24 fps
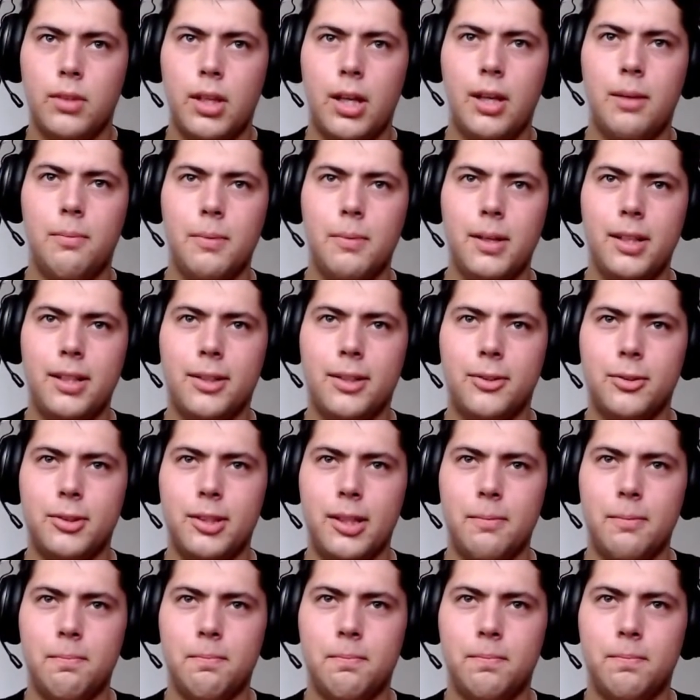Medical
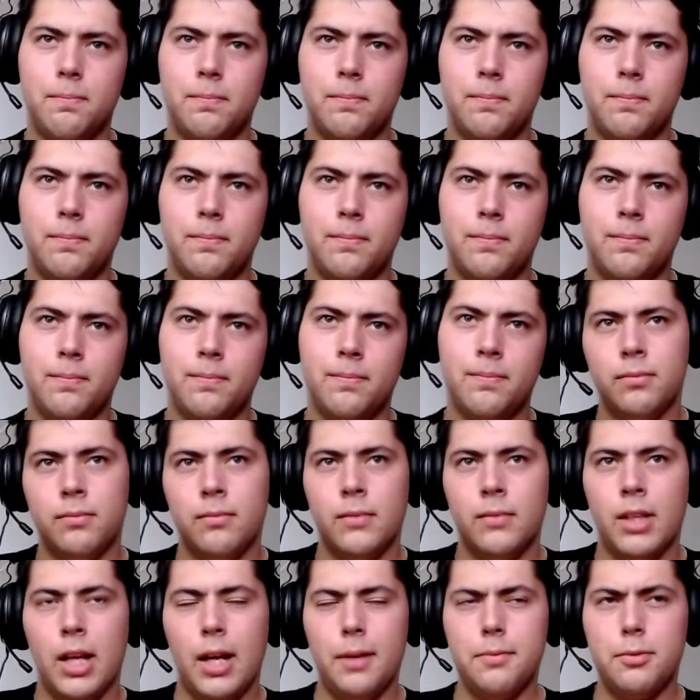team.
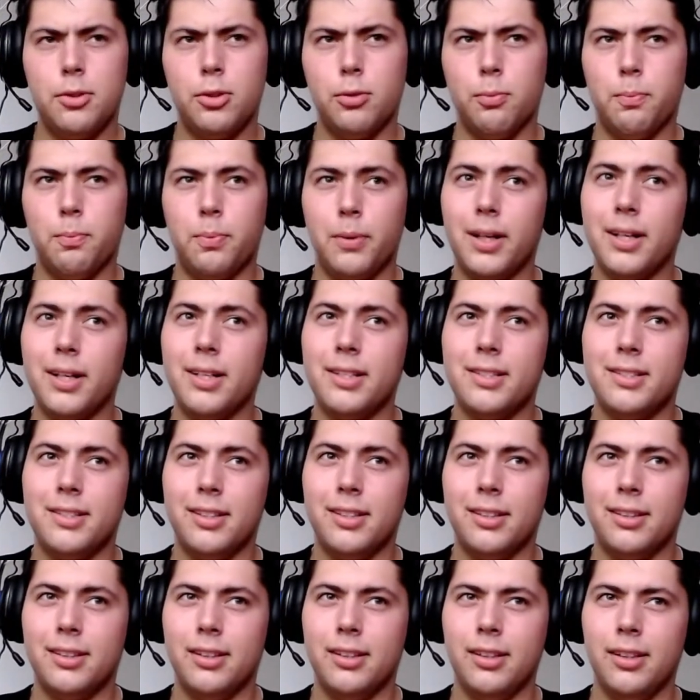I'm surprised
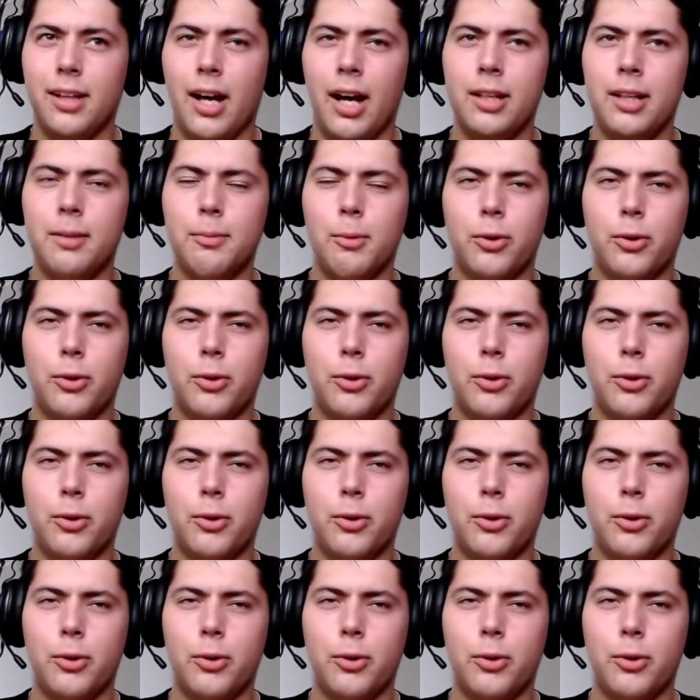that the Animal